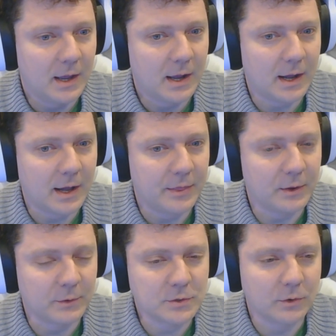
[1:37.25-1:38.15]
The
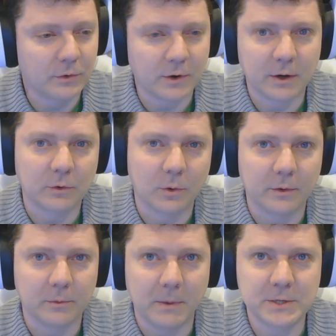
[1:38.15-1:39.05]
original Star Control
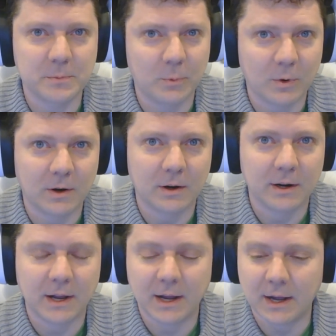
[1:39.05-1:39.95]
is much
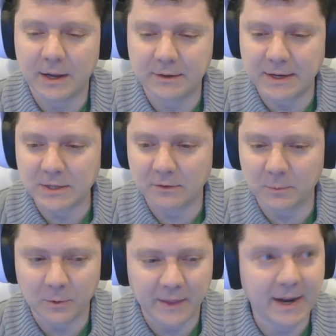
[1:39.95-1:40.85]
more
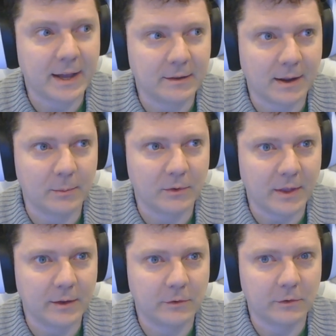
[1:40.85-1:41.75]
digestible in that kind of time
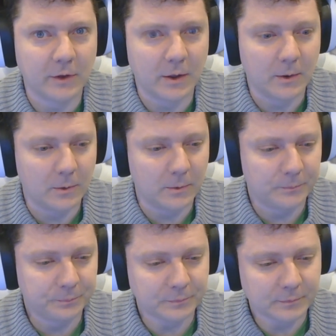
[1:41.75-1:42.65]
slice. So
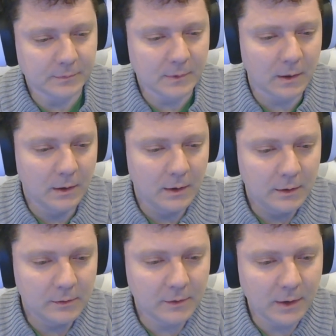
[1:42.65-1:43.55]

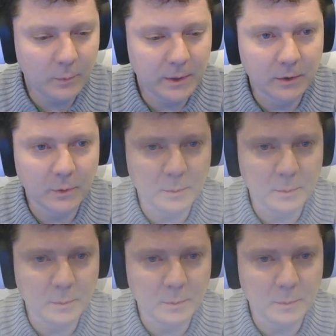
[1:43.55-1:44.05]
tonight we are going to be